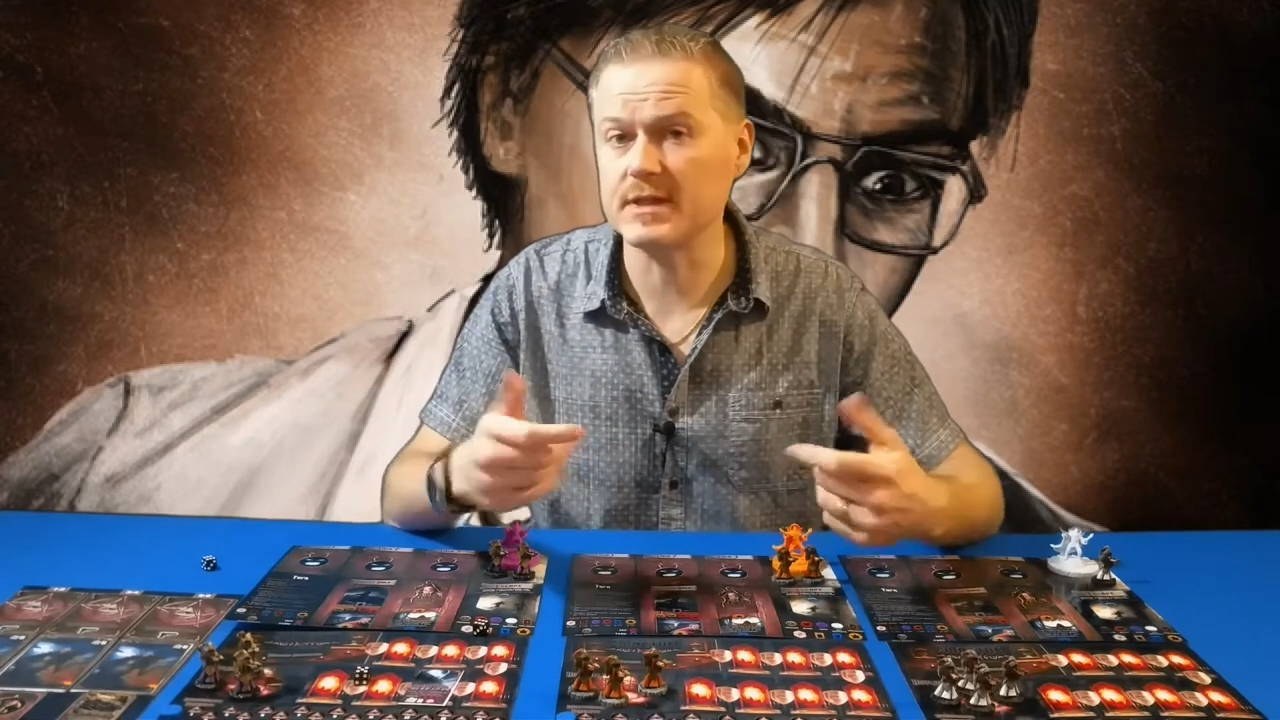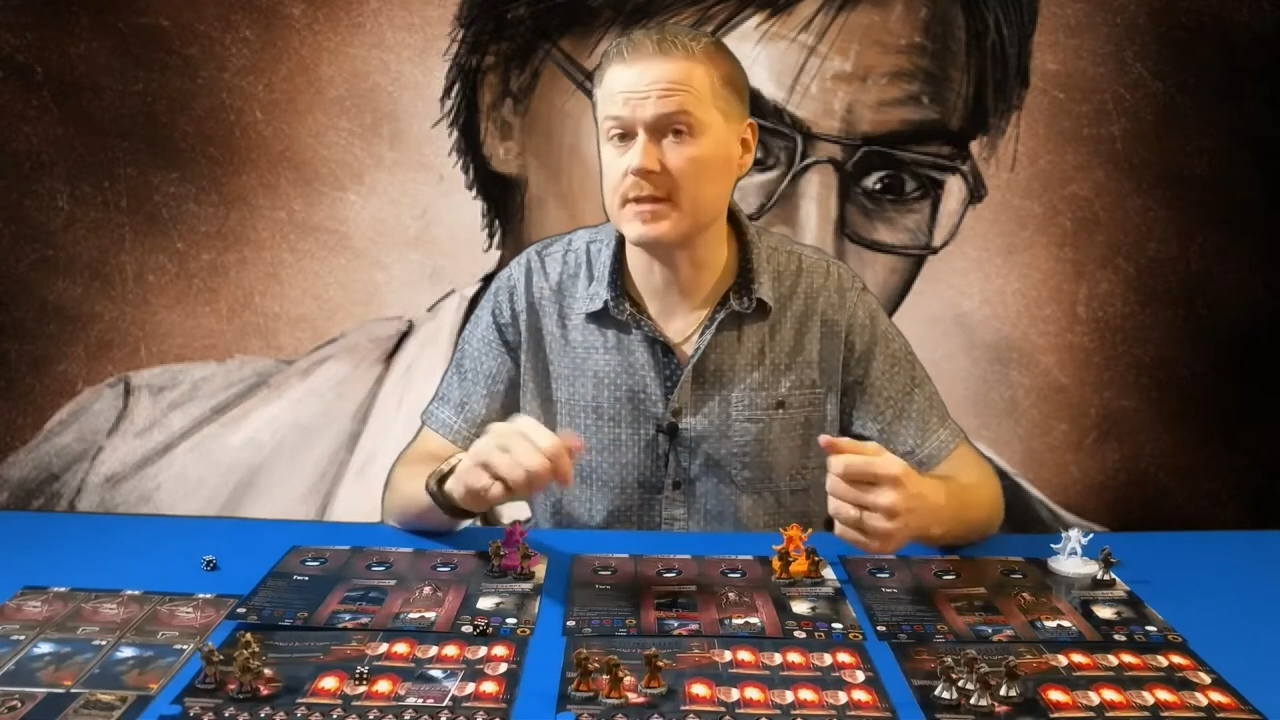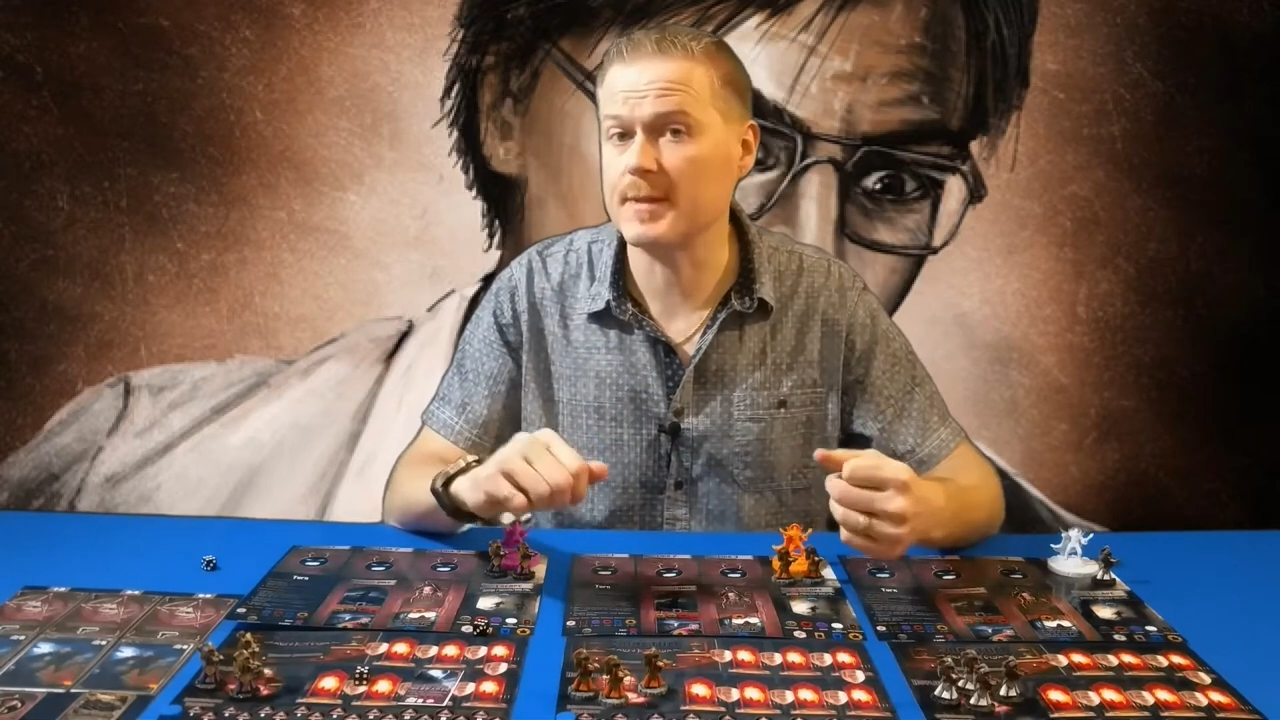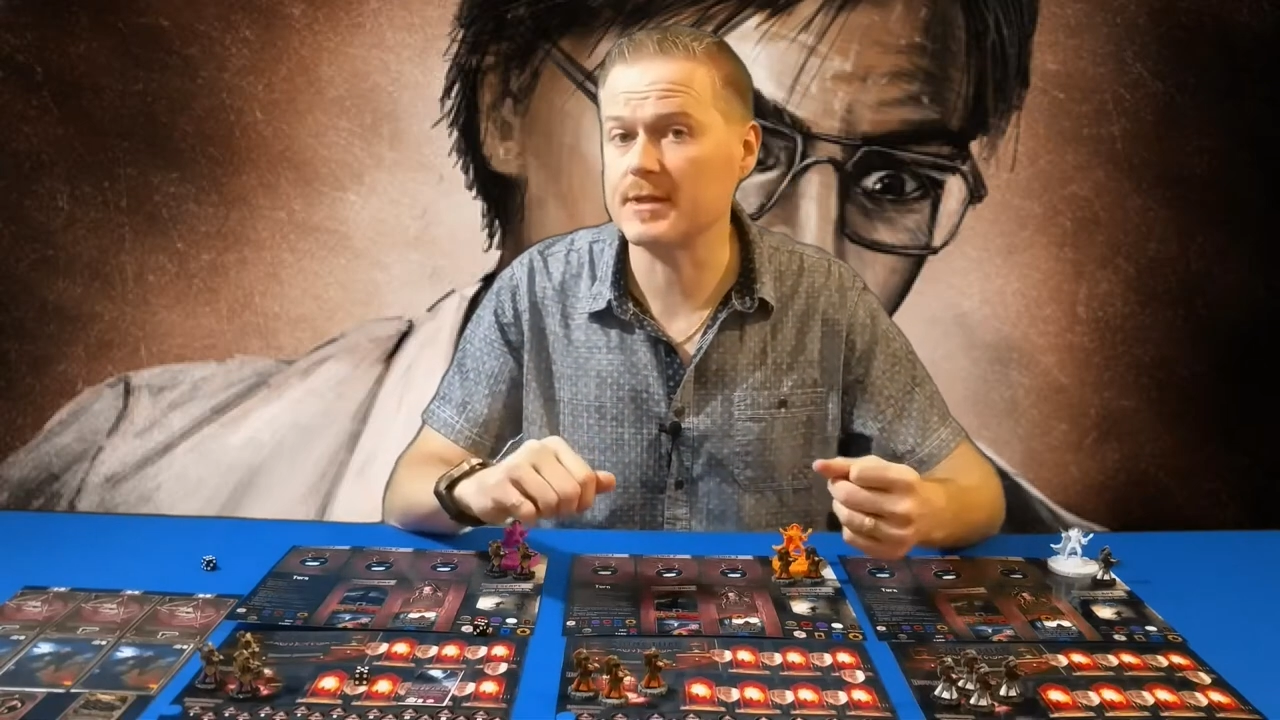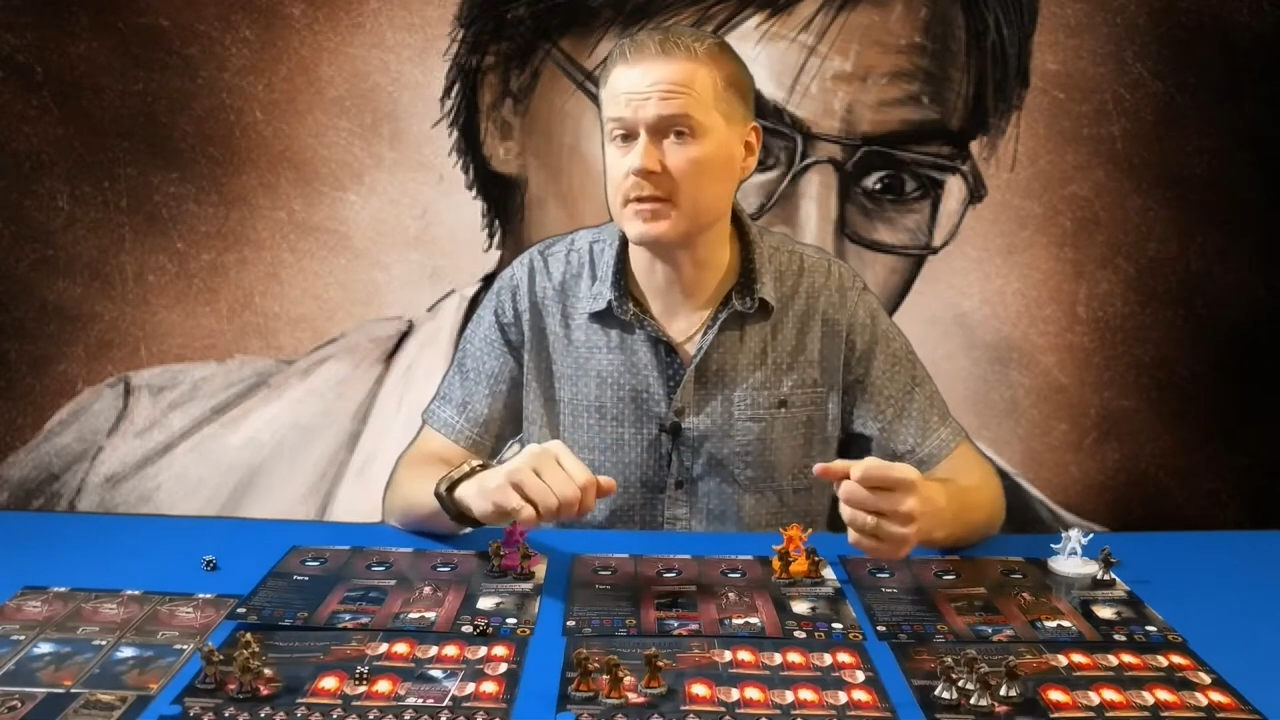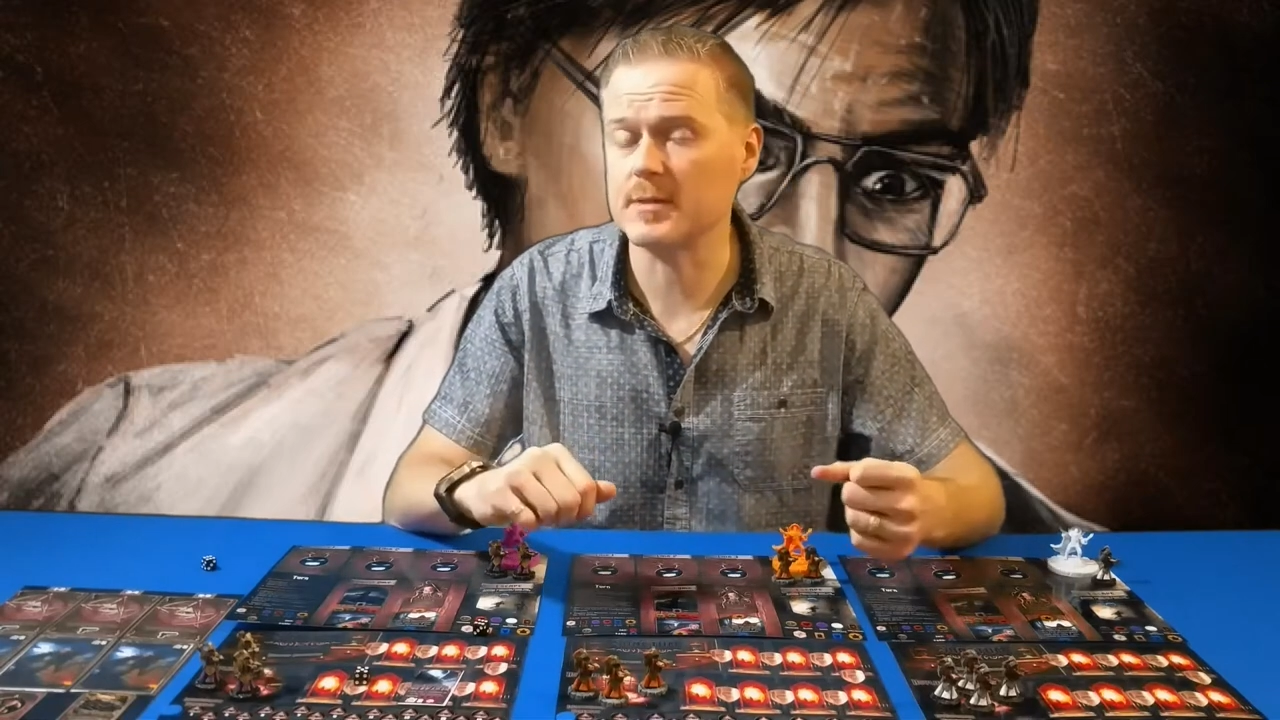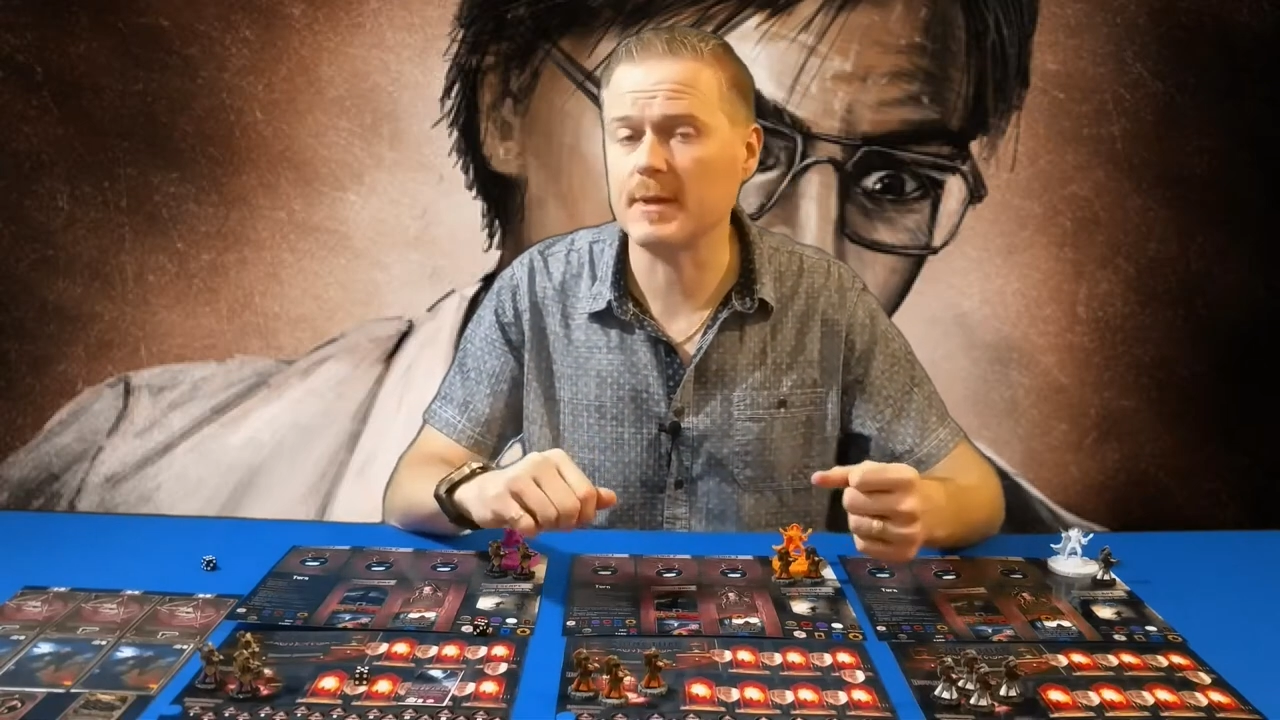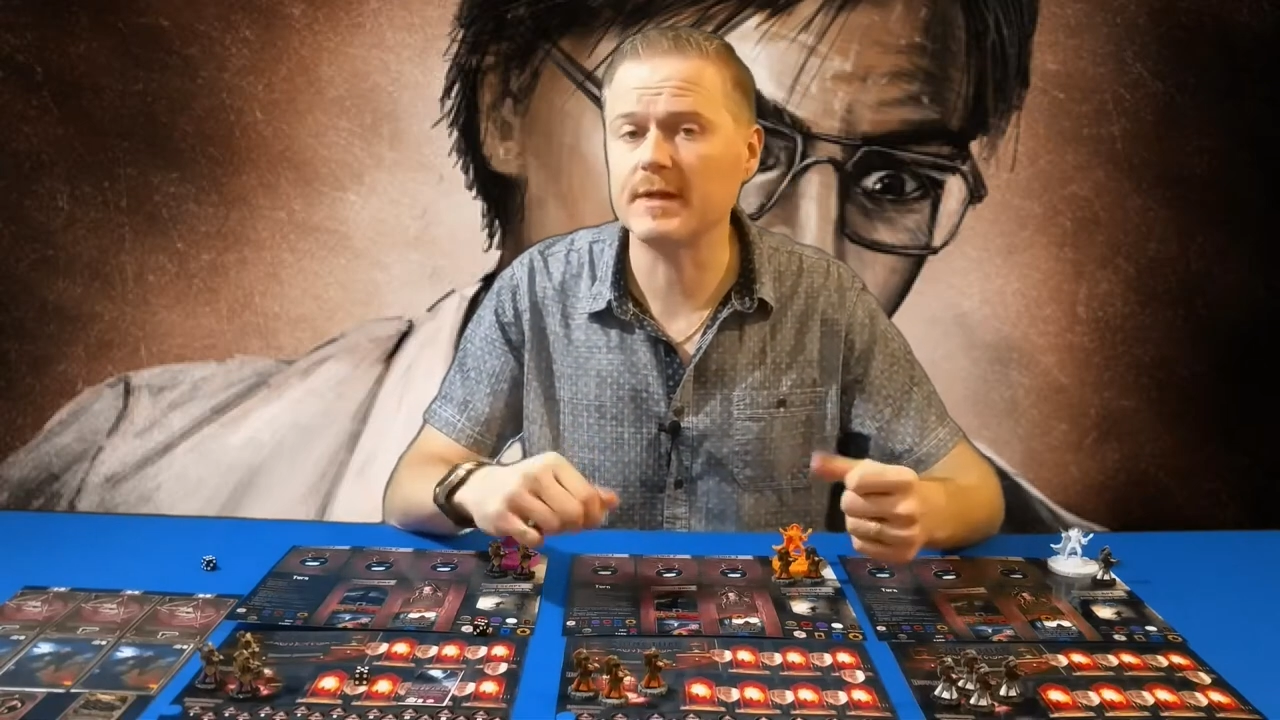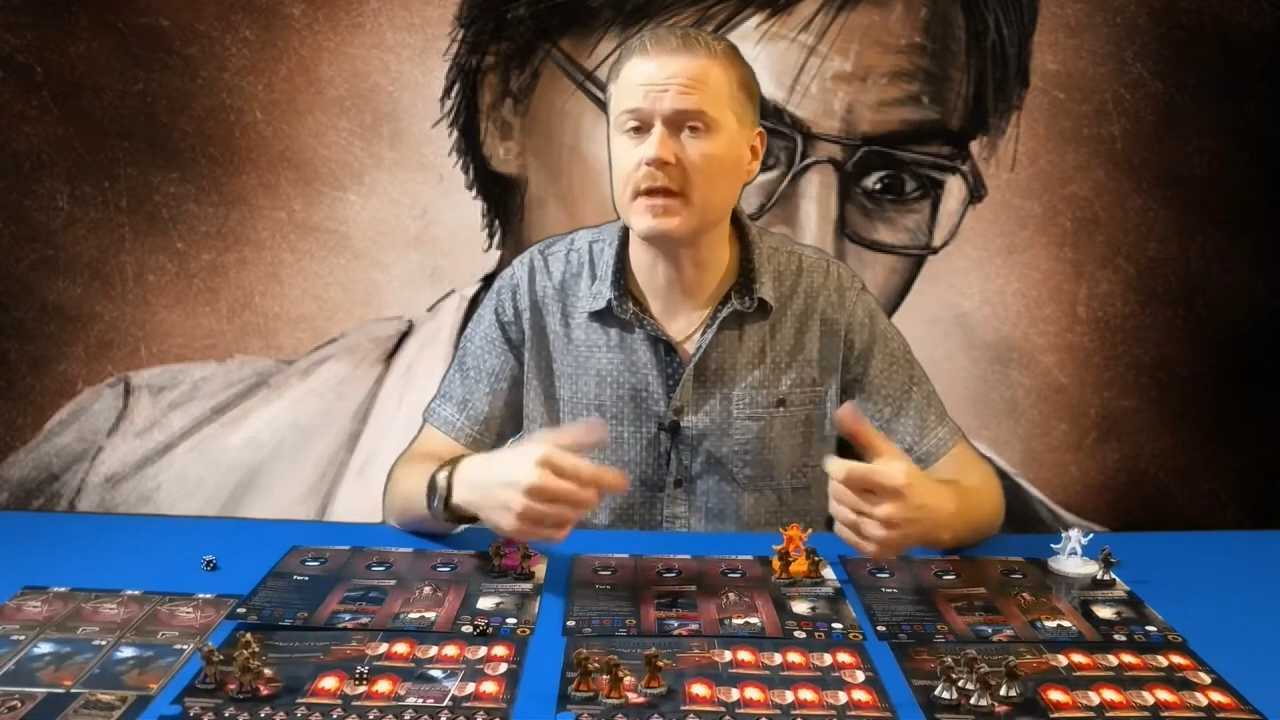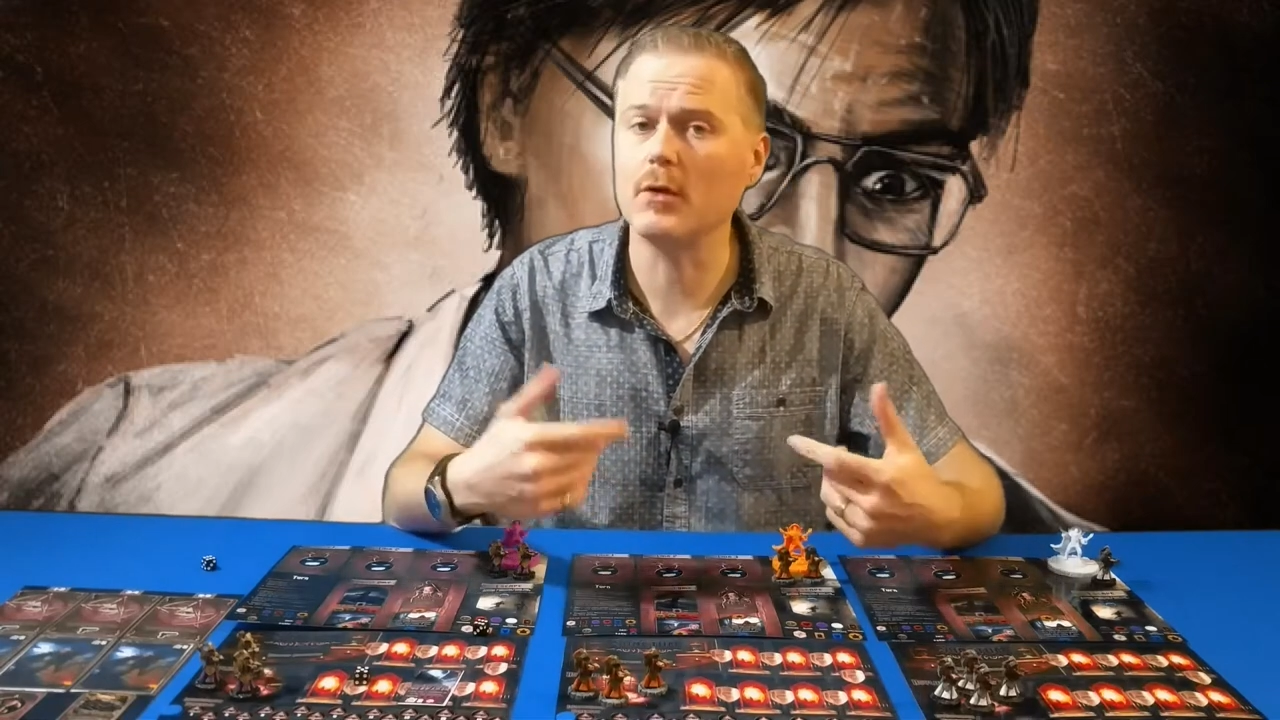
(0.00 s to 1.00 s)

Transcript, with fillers: is a special spot that